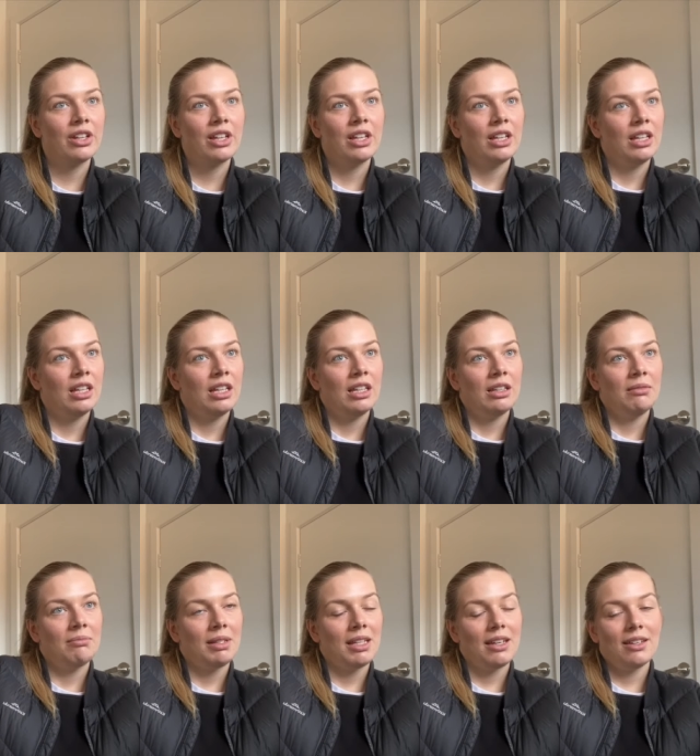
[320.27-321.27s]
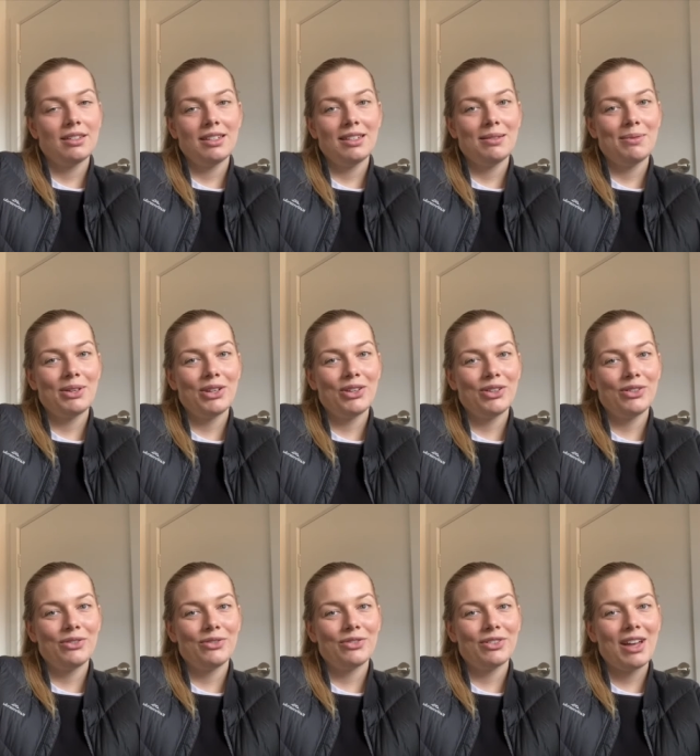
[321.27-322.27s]
But yeah, just a bit of
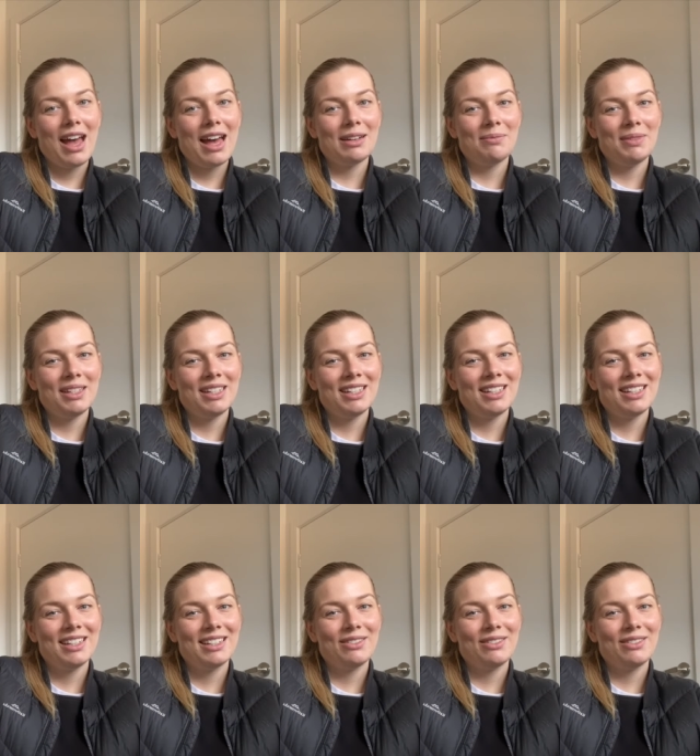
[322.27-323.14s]
admin